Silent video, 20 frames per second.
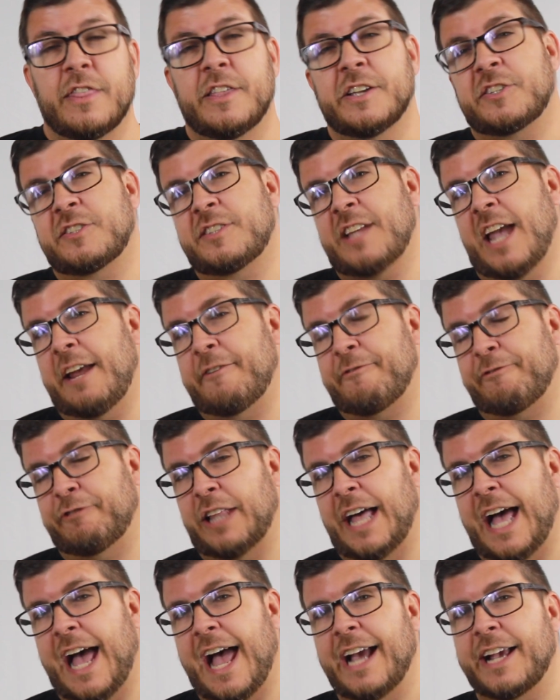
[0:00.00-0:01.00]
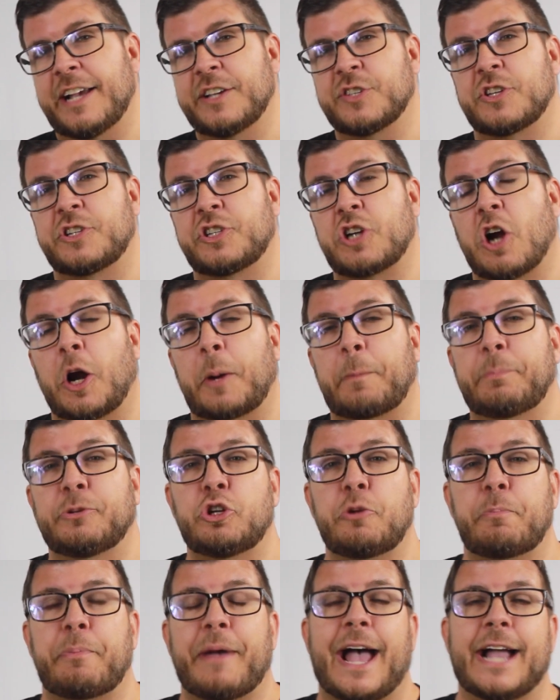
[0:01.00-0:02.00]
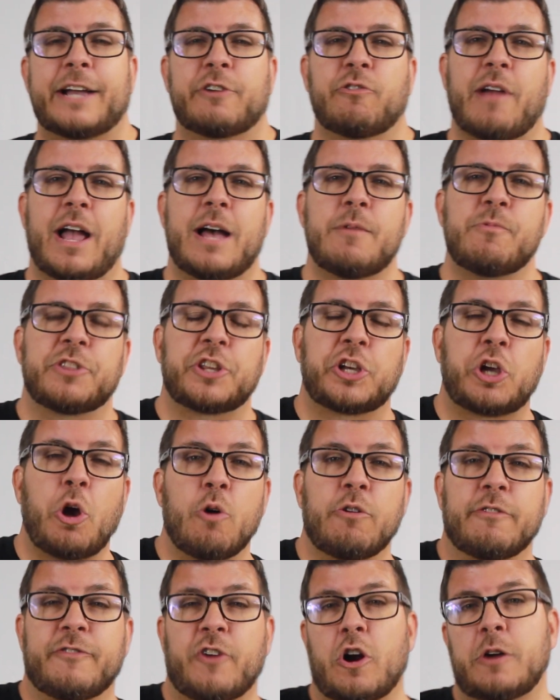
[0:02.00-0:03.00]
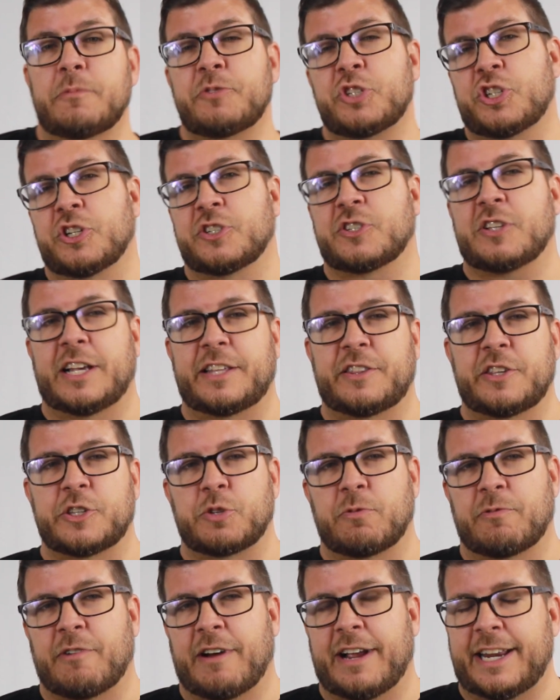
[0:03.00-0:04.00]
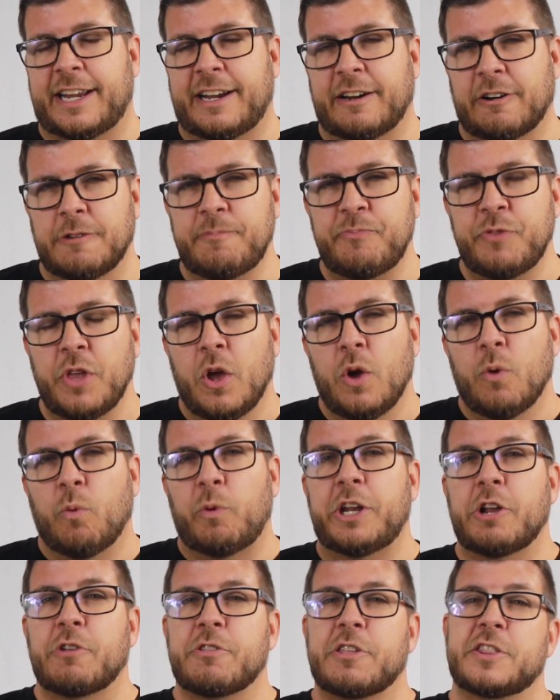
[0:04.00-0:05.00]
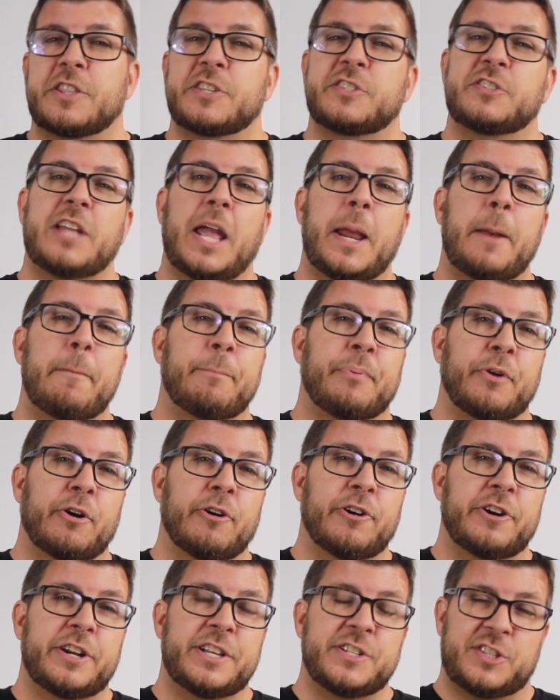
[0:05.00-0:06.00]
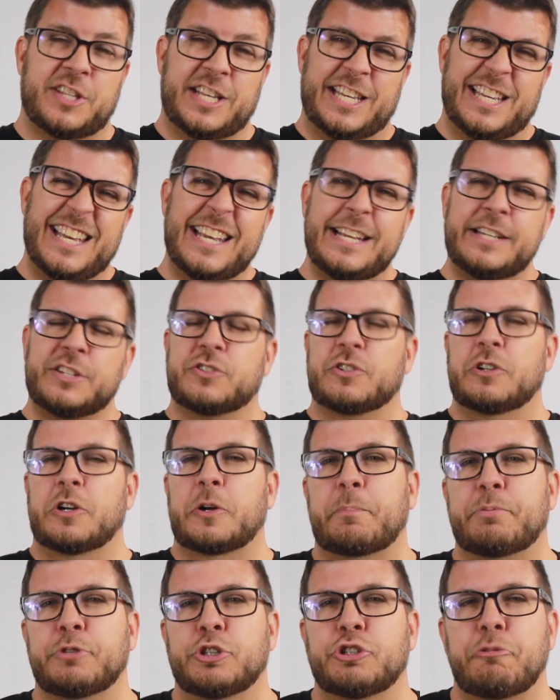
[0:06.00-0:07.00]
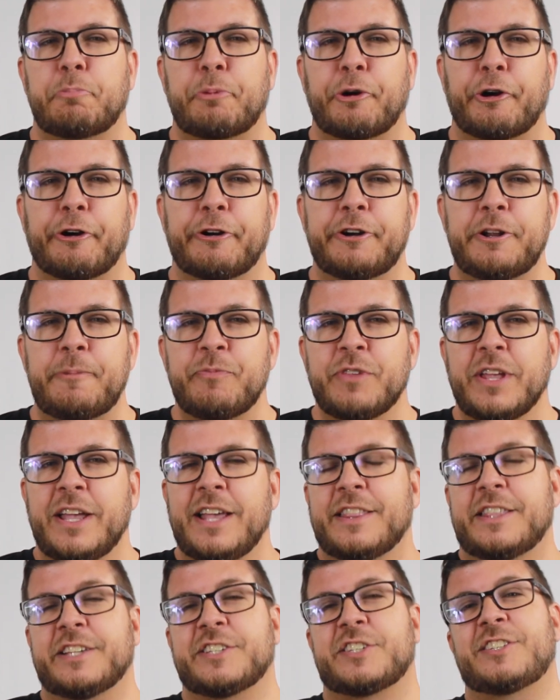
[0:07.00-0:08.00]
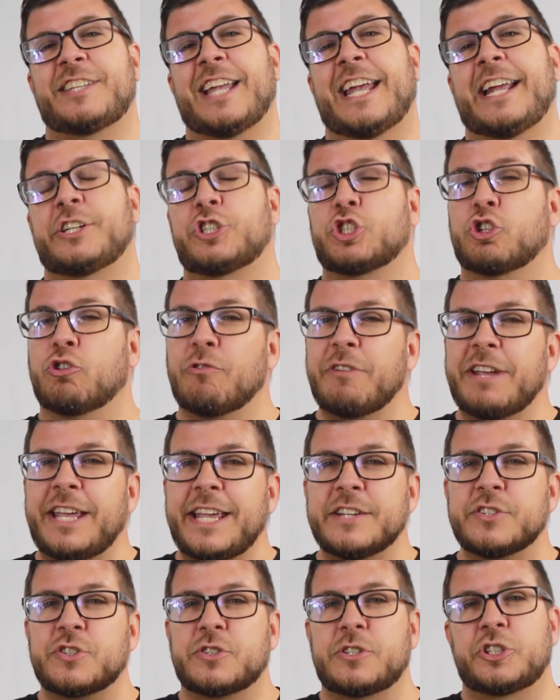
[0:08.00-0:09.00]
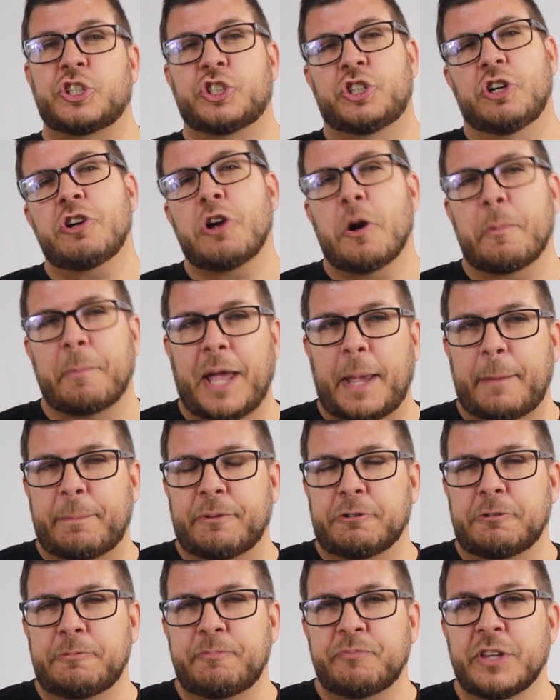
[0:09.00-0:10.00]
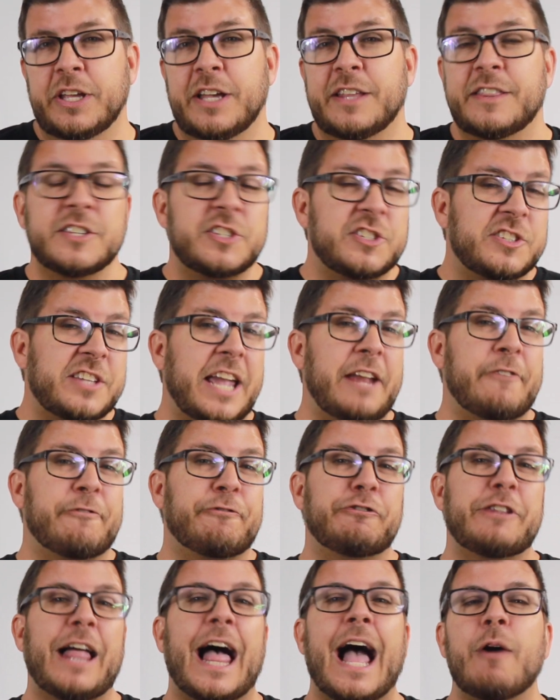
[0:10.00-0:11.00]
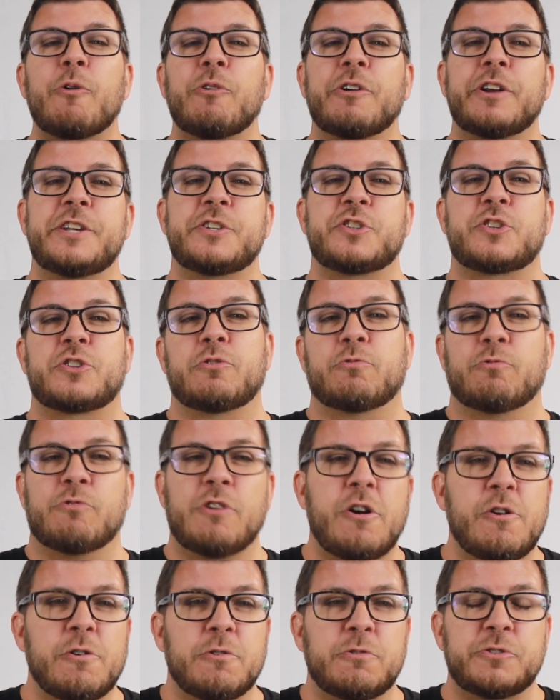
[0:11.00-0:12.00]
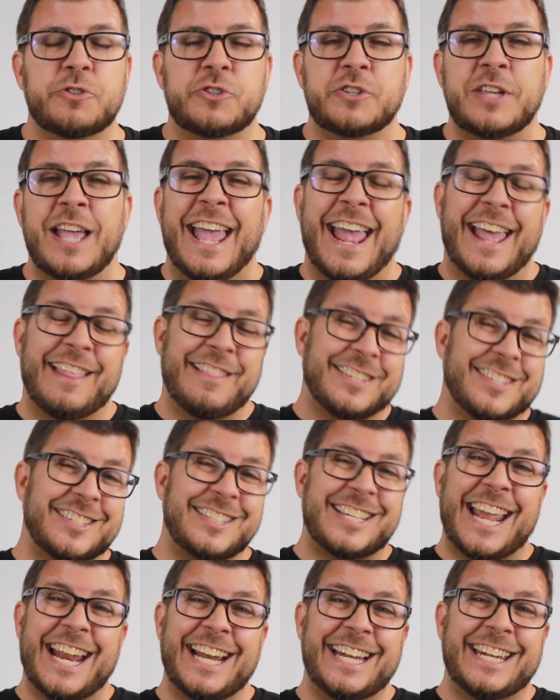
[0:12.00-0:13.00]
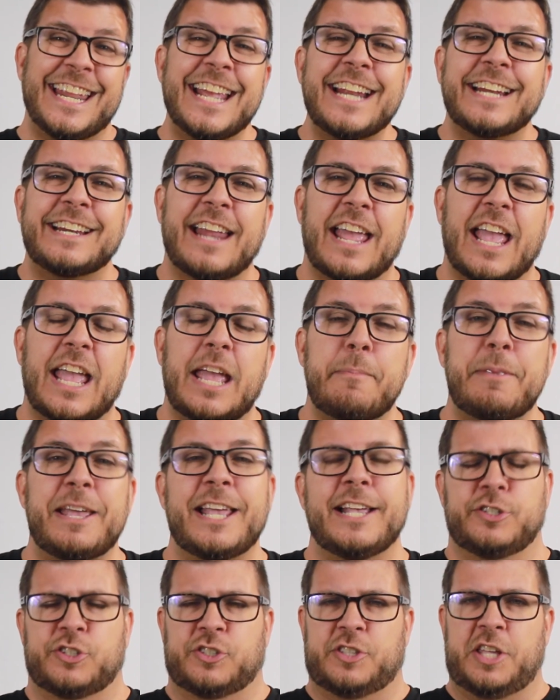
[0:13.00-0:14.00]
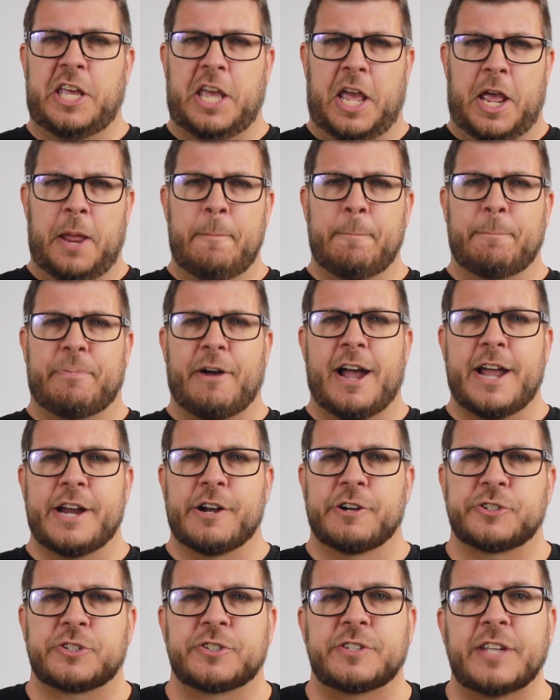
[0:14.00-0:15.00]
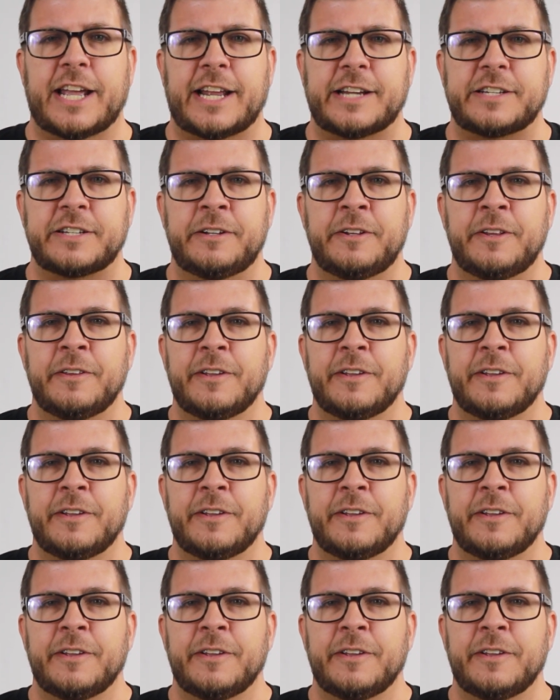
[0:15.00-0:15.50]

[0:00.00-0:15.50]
The state flag is a dark blue background with a coat of arms just like this one right here. We know that the state bird is the eastern bluebird. The state tree is the sugar maple. The state flower is the rose. And the state nickname is the Empire State.